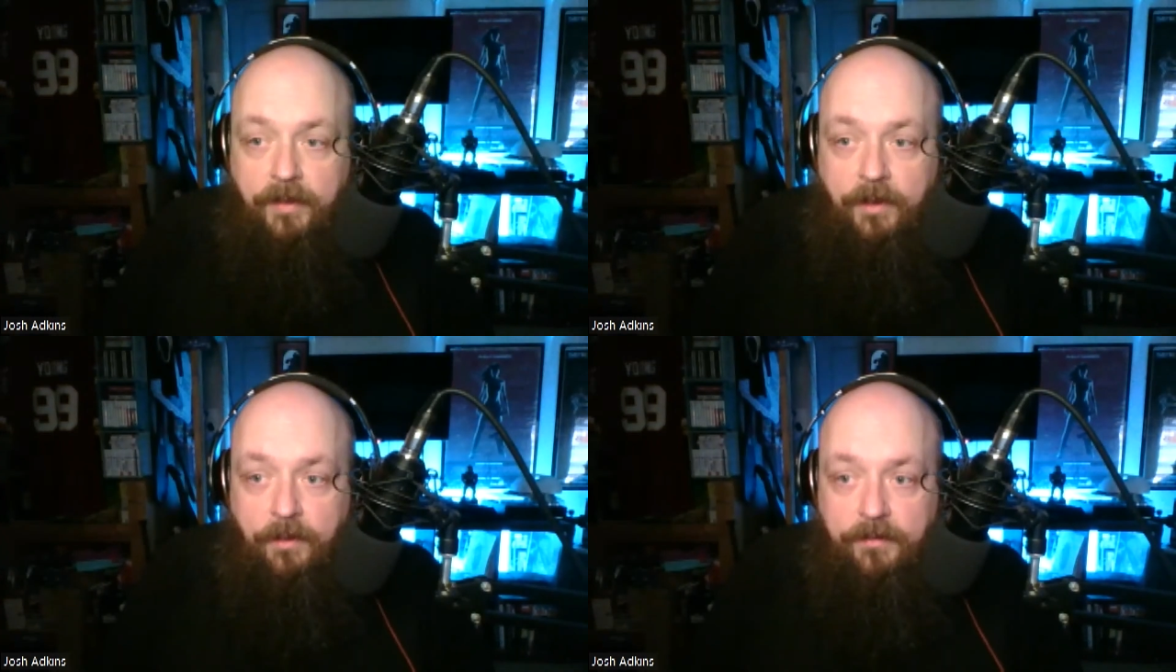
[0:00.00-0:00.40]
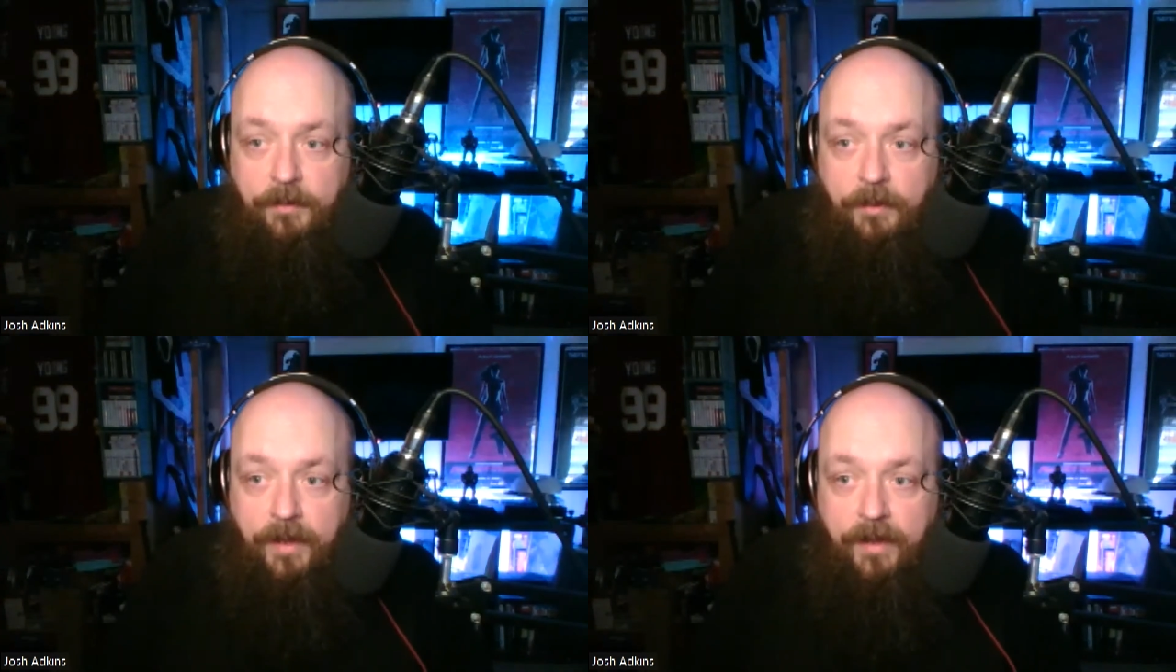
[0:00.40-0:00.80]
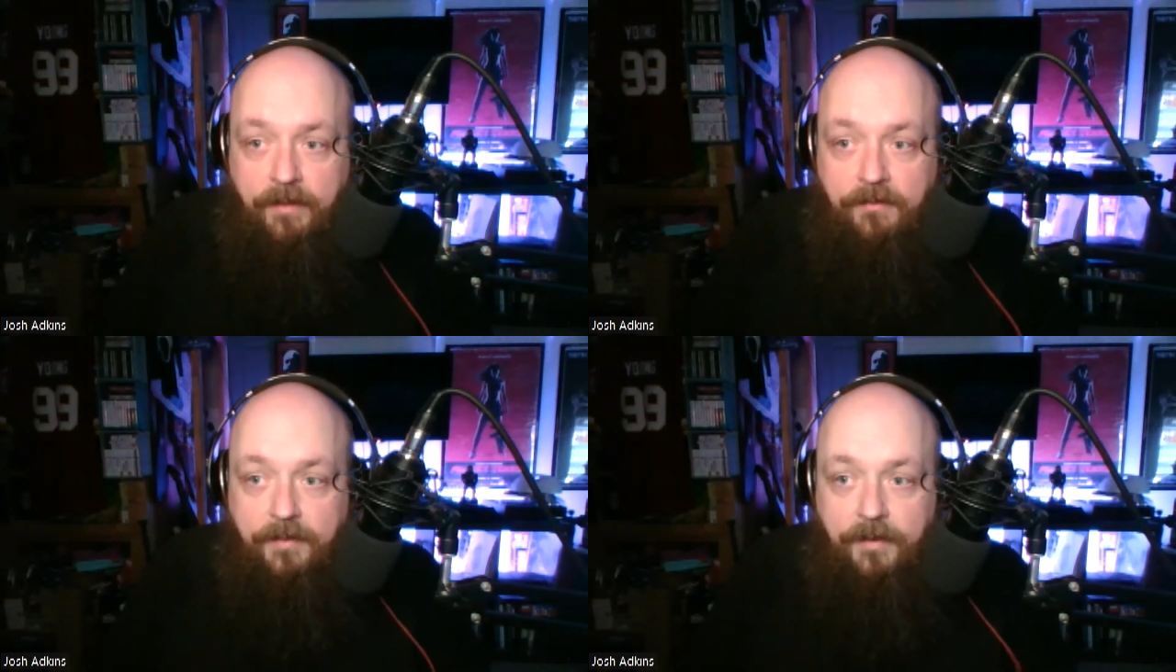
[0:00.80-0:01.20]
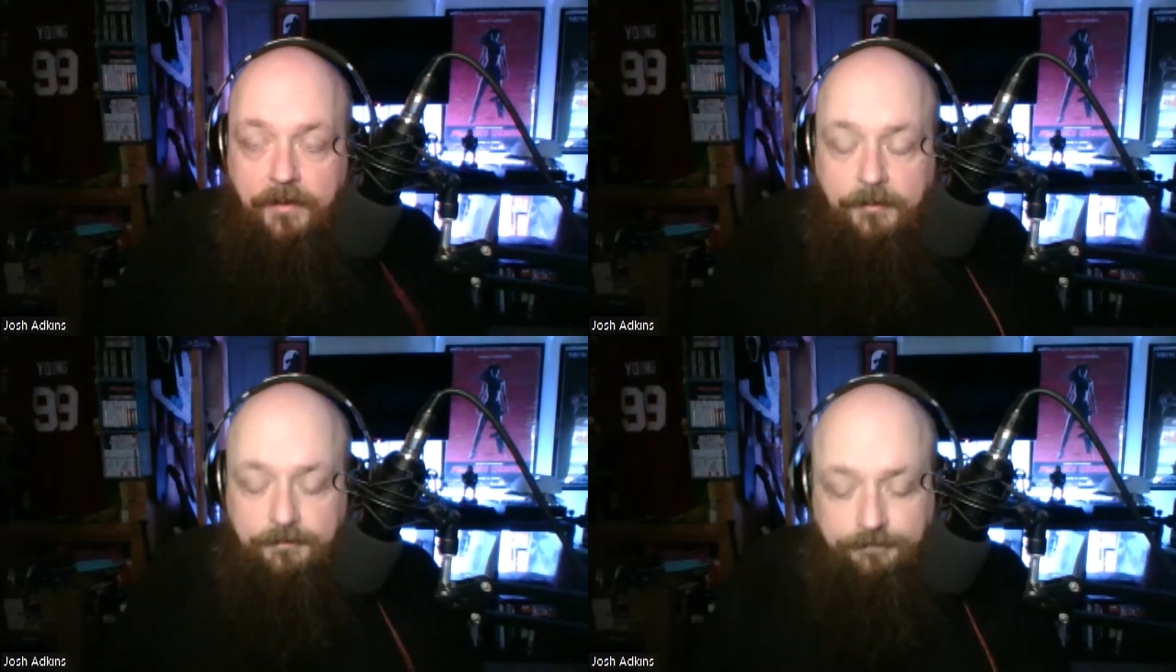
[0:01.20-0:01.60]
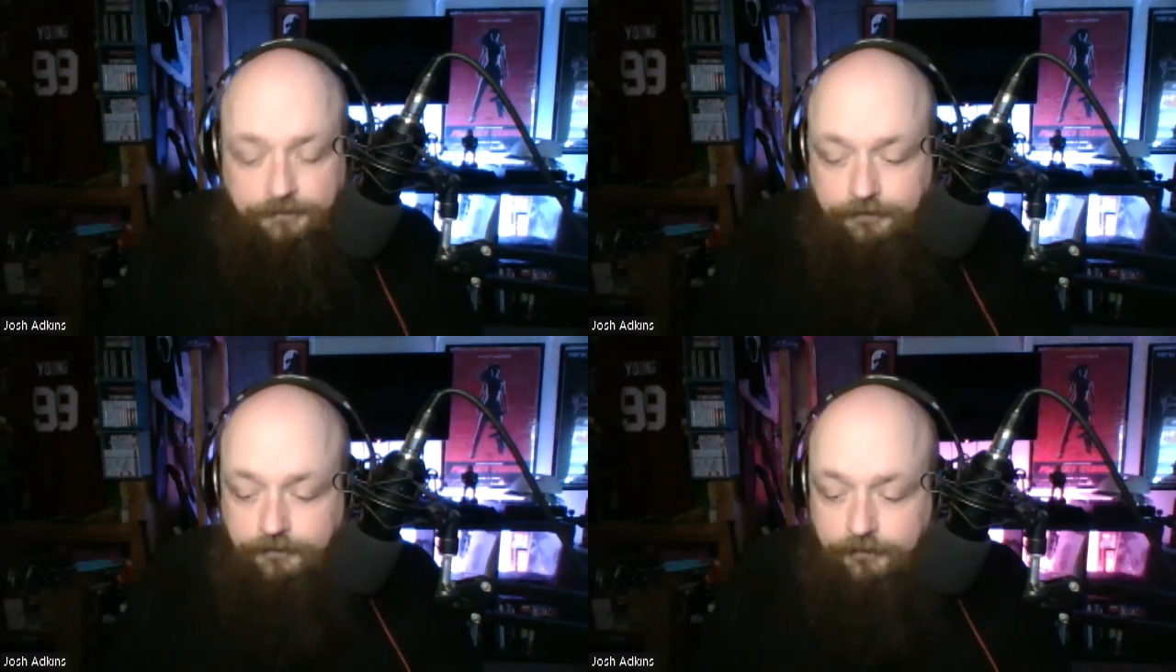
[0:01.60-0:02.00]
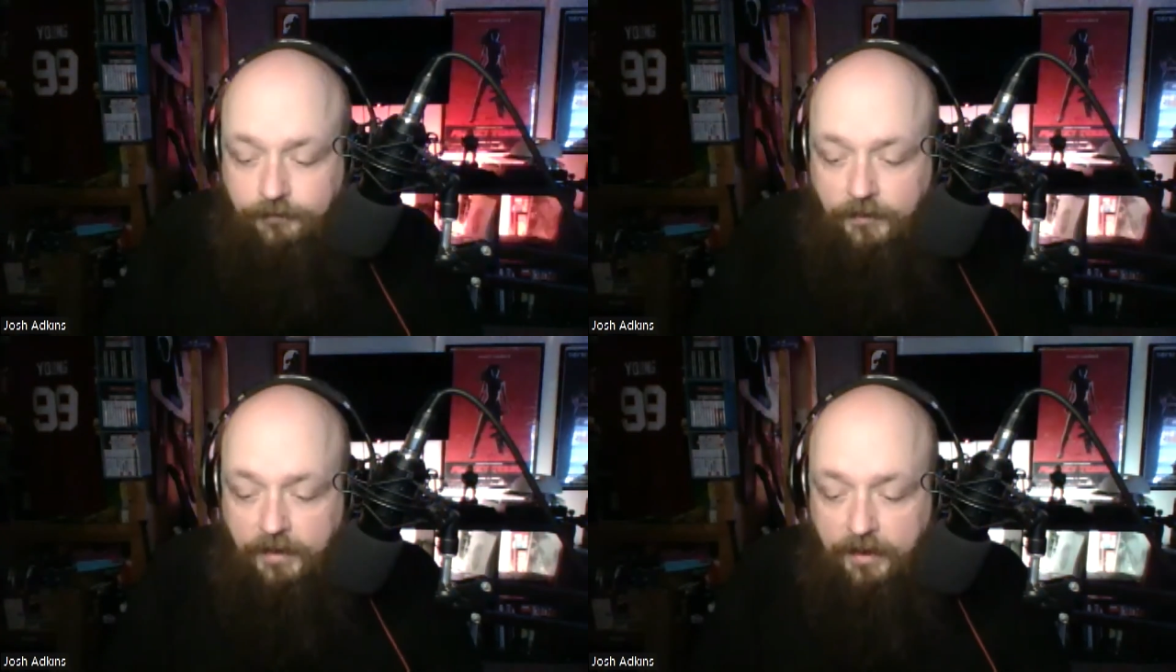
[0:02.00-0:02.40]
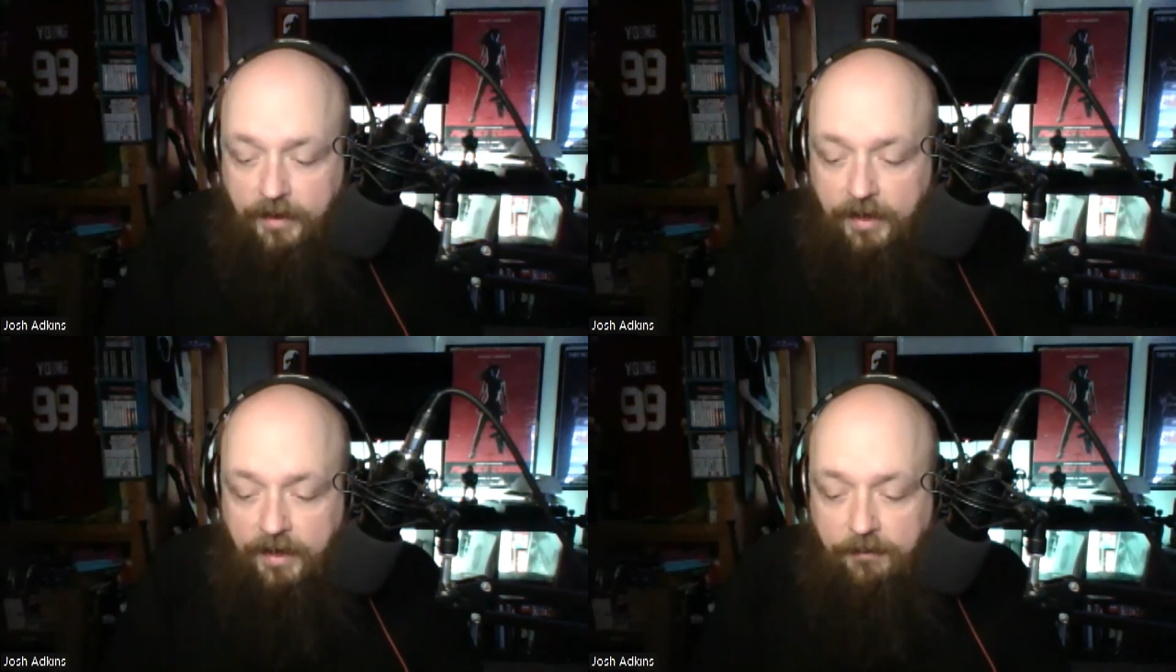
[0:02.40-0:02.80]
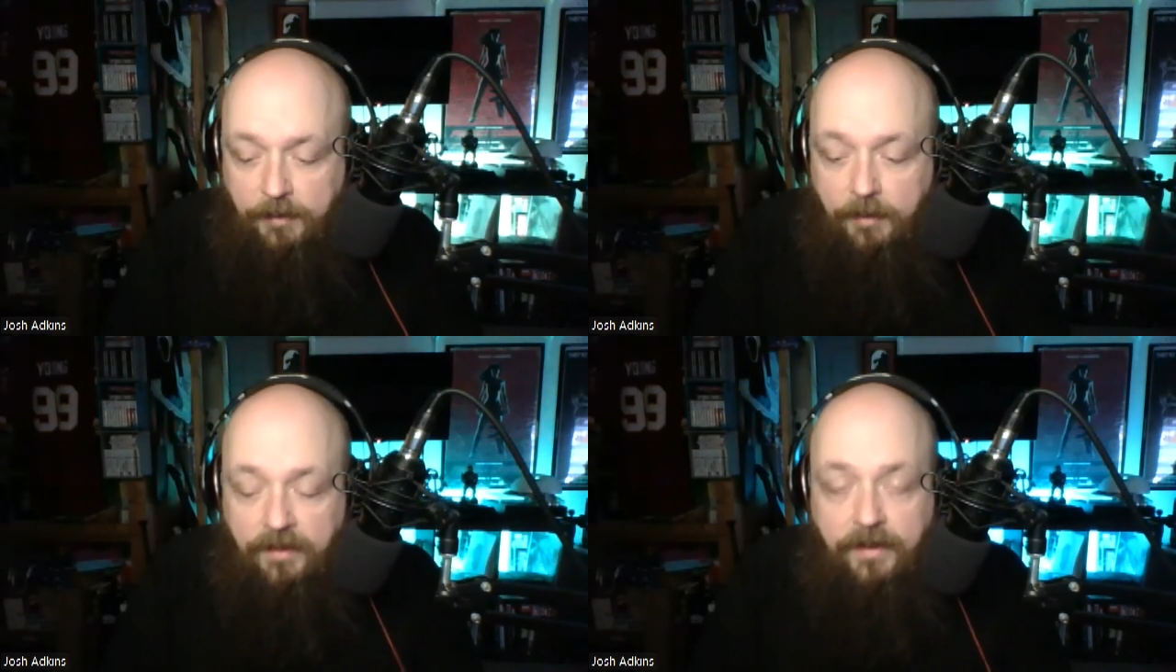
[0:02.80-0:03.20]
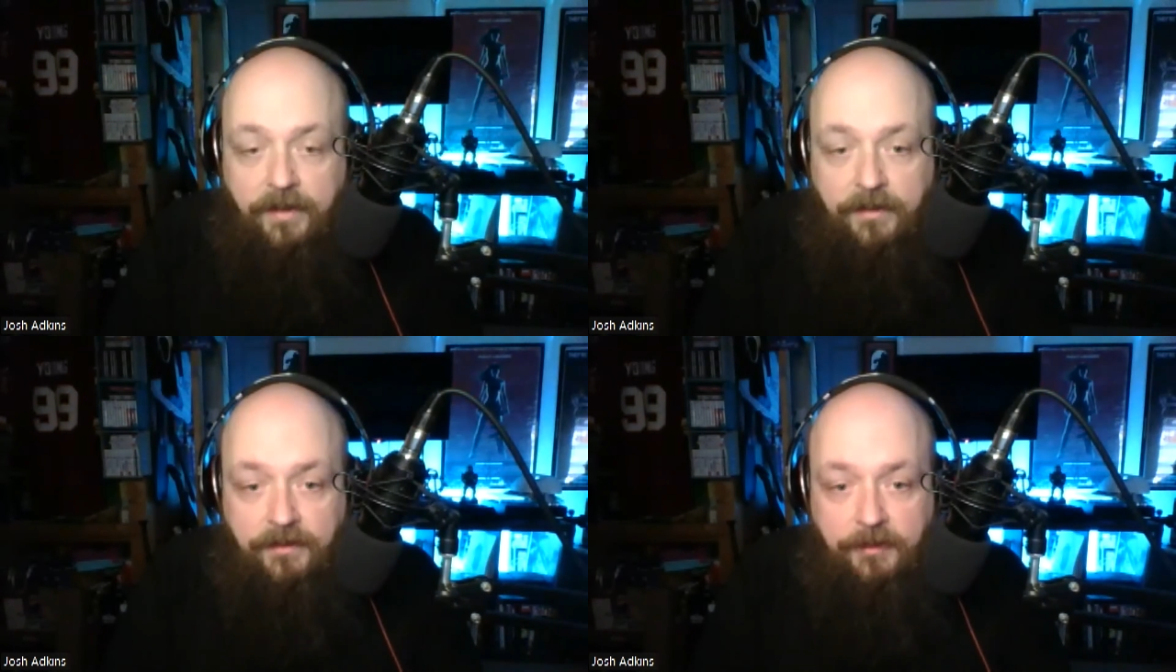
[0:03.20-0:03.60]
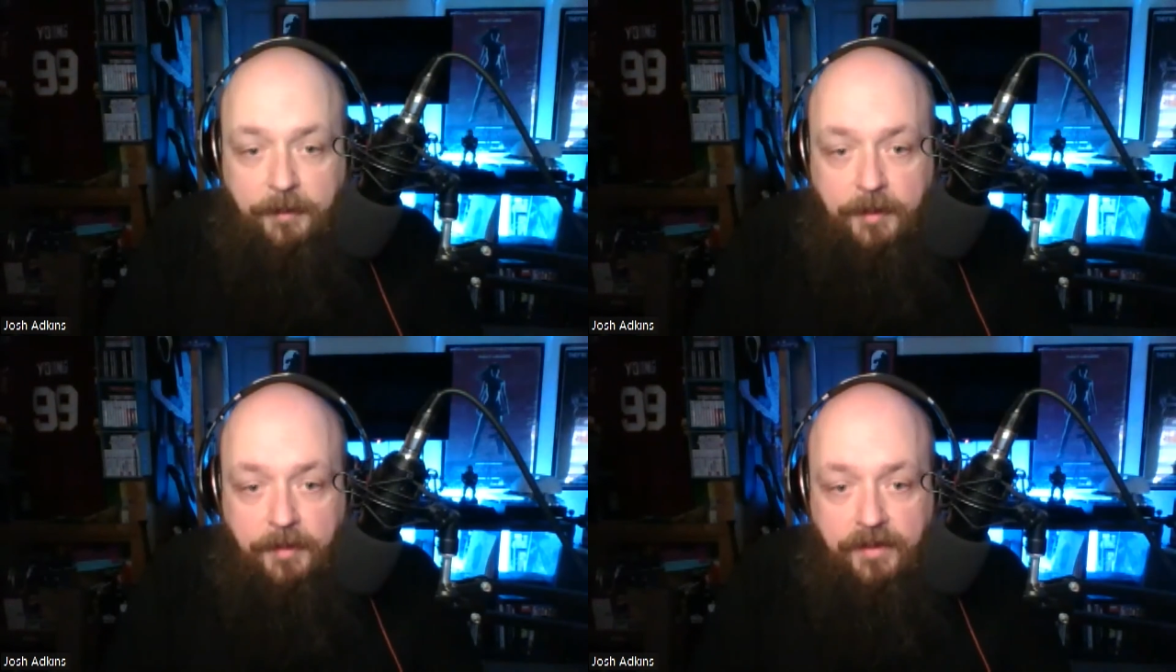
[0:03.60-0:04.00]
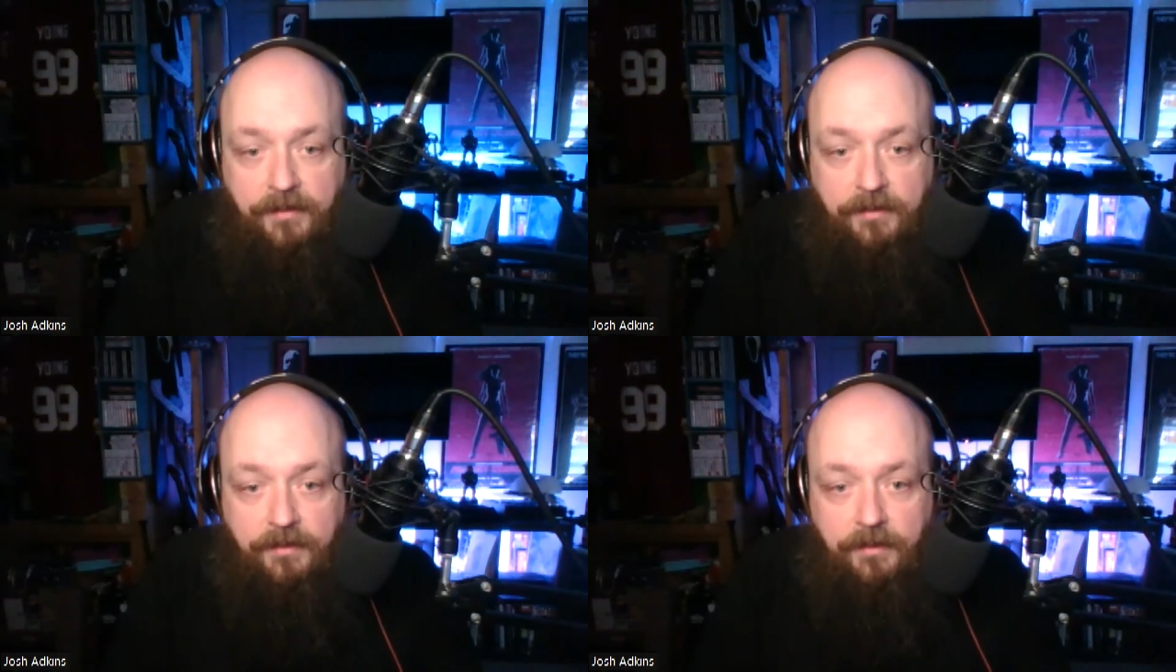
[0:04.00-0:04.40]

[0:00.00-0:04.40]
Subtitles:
also have every Monday, 6 p.m. East,